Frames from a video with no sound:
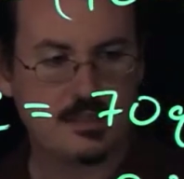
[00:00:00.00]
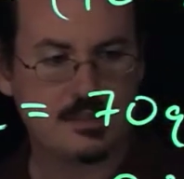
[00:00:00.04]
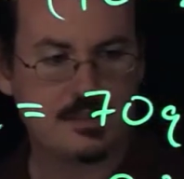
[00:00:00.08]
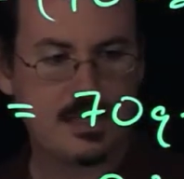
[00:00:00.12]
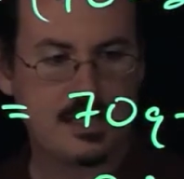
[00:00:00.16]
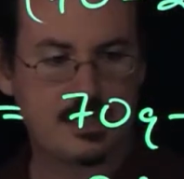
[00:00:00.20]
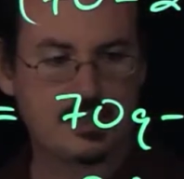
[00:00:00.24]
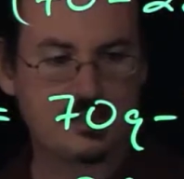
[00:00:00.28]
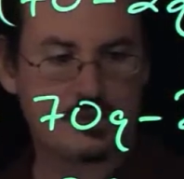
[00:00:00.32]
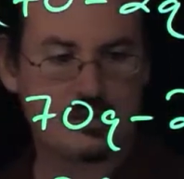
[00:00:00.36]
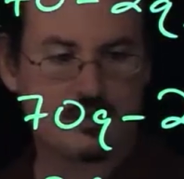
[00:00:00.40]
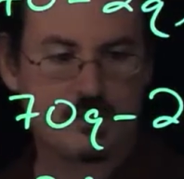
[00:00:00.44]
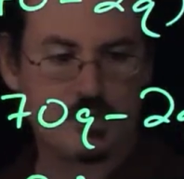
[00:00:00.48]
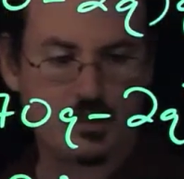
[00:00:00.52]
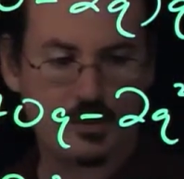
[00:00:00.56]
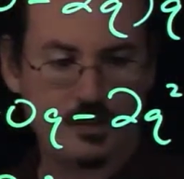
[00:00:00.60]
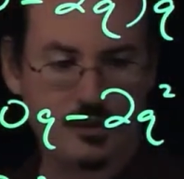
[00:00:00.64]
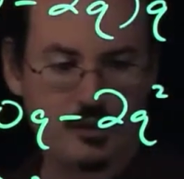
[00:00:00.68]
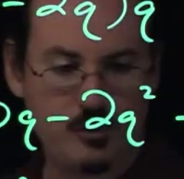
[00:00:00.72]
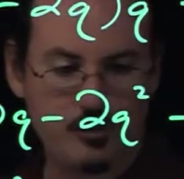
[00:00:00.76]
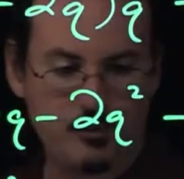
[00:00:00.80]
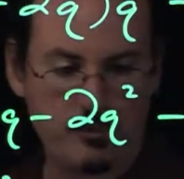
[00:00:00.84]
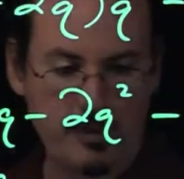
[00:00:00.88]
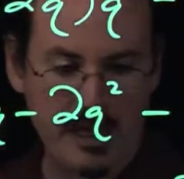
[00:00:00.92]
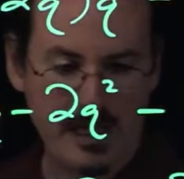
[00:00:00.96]
is actually the
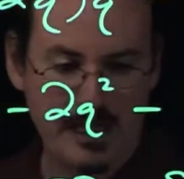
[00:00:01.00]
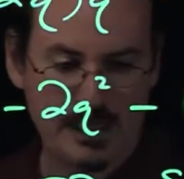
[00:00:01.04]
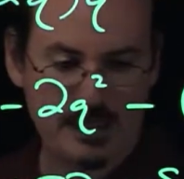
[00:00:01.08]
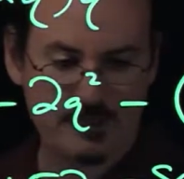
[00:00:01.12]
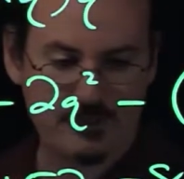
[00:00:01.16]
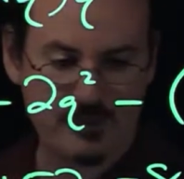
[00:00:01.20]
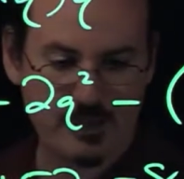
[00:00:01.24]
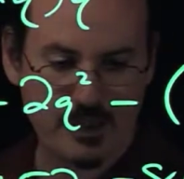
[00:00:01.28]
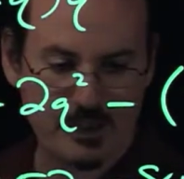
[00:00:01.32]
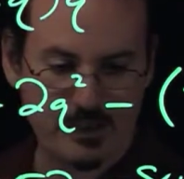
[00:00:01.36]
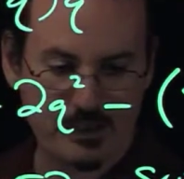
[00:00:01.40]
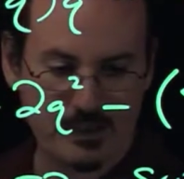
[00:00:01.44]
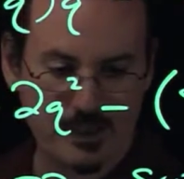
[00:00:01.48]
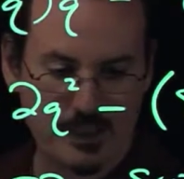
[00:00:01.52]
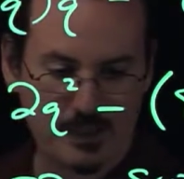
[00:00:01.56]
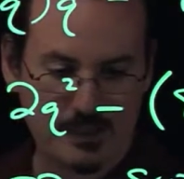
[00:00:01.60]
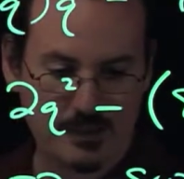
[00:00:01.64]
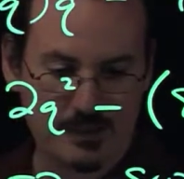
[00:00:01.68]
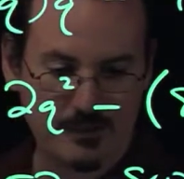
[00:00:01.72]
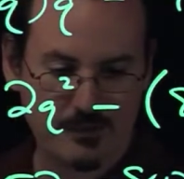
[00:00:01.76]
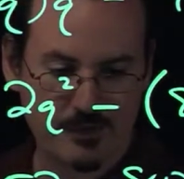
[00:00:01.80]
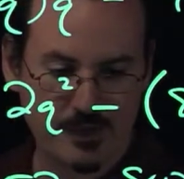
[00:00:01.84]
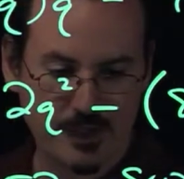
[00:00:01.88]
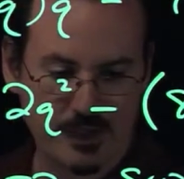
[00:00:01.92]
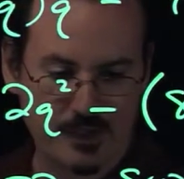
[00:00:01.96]
Q max value. That's
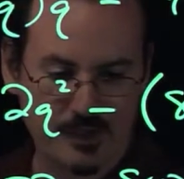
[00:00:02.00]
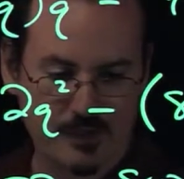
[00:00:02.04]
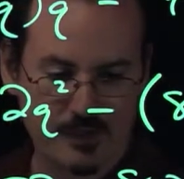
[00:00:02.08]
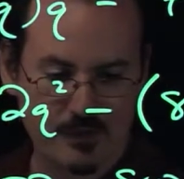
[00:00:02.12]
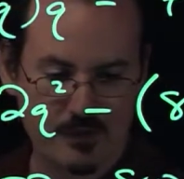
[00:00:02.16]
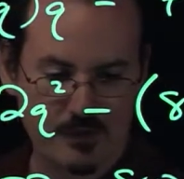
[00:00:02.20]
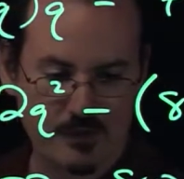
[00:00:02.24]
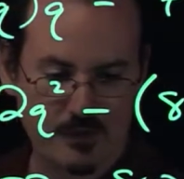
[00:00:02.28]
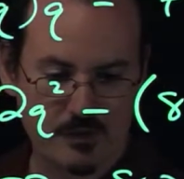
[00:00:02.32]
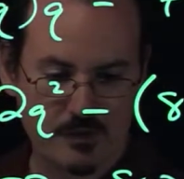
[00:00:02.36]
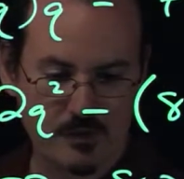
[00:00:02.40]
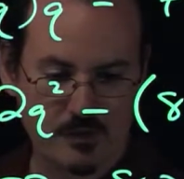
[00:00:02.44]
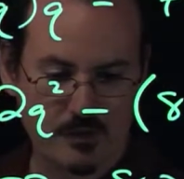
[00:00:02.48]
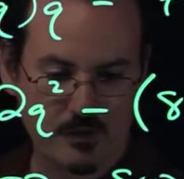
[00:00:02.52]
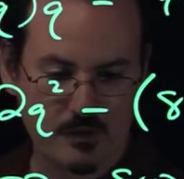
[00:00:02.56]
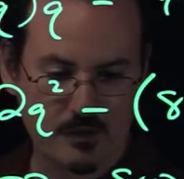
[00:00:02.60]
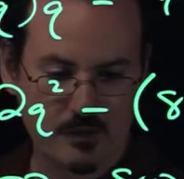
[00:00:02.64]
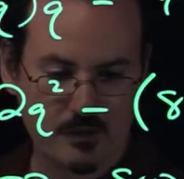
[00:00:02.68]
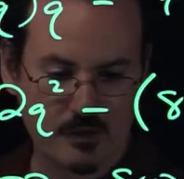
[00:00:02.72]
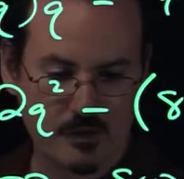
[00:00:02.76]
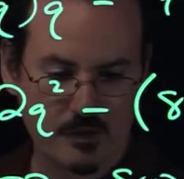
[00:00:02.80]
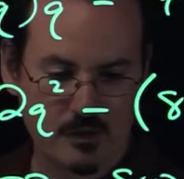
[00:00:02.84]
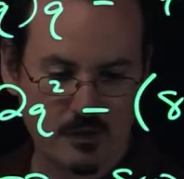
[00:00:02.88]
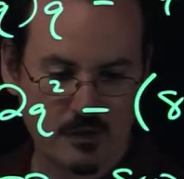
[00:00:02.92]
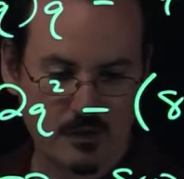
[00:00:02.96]
the value.
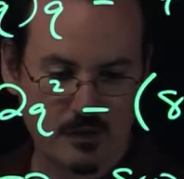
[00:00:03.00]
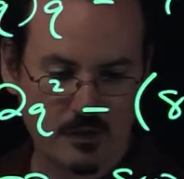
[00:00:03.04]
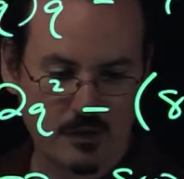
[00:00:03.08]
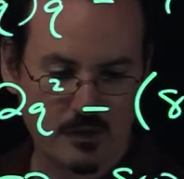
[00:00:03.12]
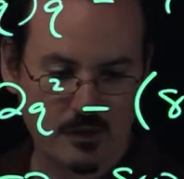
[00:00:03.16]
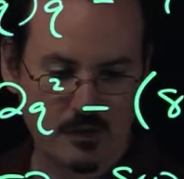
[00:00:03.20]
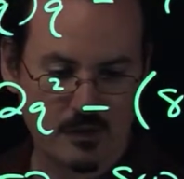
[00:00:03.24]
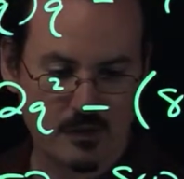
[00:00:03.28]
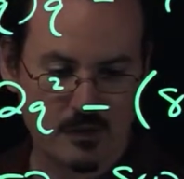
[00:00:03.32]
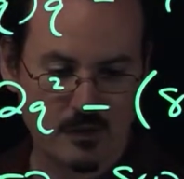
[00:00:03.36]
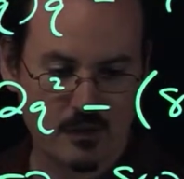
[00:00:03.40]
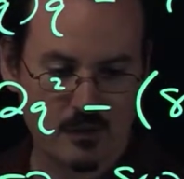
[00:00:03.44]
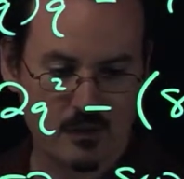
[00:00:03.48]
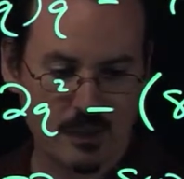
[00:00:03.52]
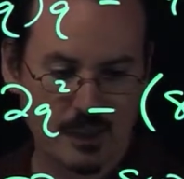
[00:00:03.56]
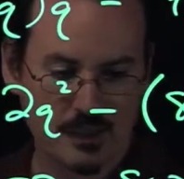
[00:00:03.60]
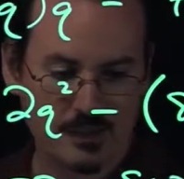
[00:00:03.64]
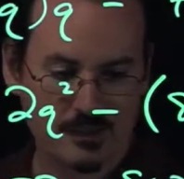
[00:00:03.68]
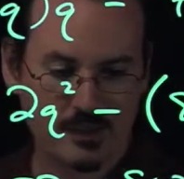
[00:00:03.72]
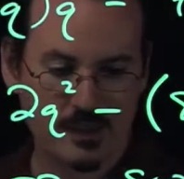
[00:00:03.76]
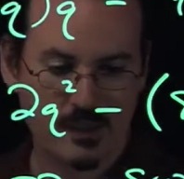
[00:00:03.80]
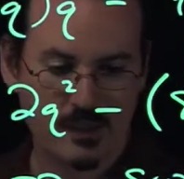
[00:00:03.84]
That's